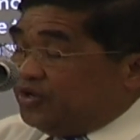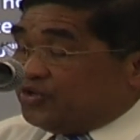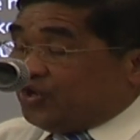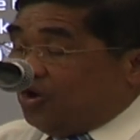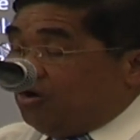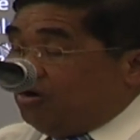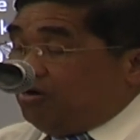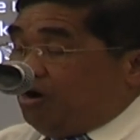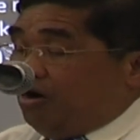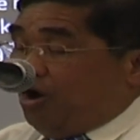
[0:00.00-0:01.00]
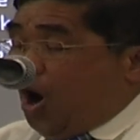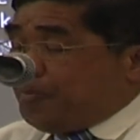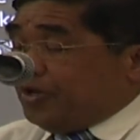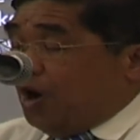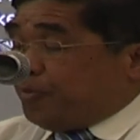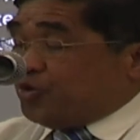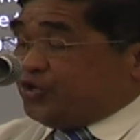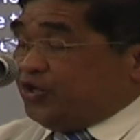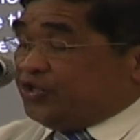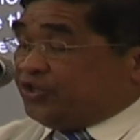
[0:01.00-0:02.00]
So, open
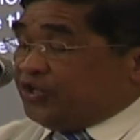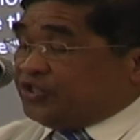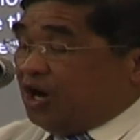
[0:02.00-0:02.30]
opportunities